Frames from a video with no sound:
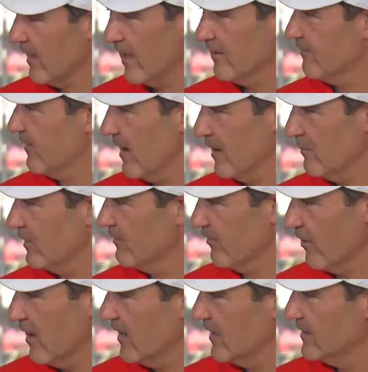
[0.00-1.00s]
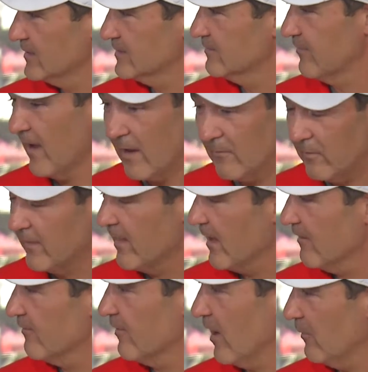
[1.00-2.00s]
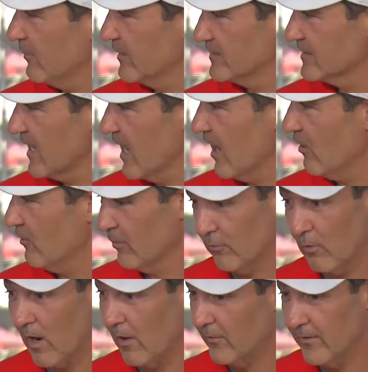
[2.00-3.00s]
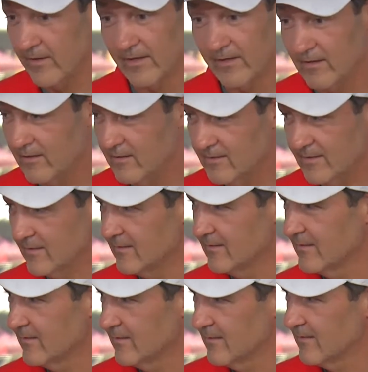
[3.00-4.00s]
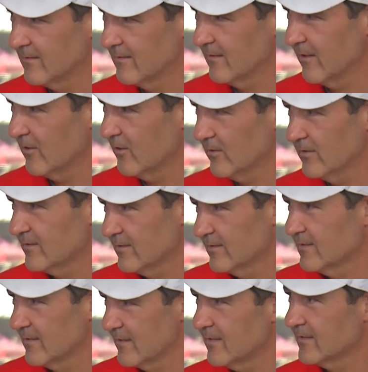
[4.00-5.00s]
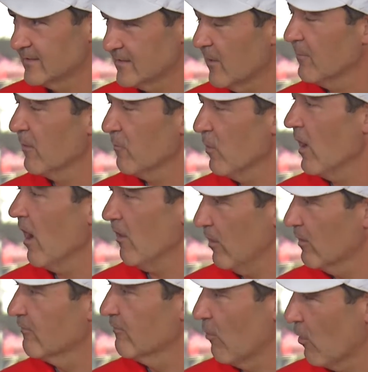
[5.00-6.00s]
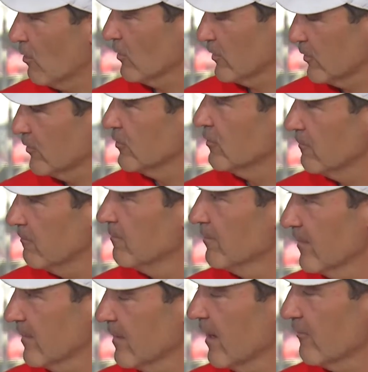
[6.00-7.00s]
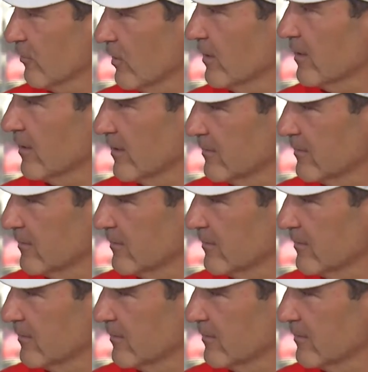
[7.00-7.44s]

a lot of family friends, family that have helped us out throughout the years, and you know, it's, something we all look forward to. Well, year.